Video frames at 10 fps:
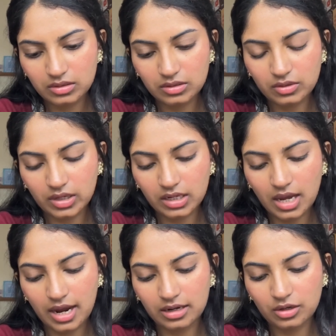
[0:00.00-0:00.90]
you can
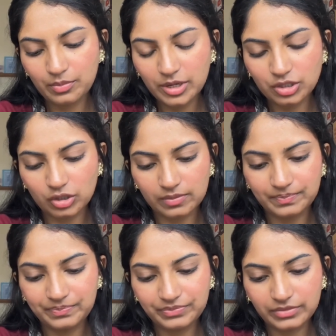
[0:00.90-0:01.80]
add your picture.
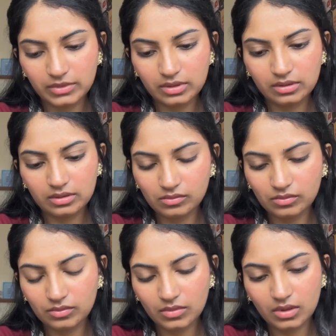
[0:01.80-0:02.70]

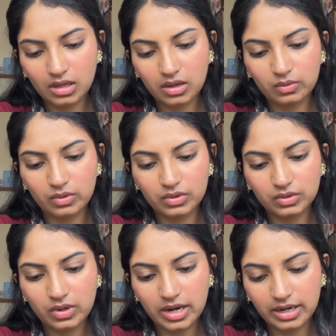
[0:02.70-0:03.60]
I want
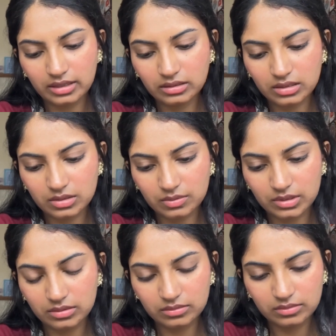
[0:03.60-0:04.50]
to add this one.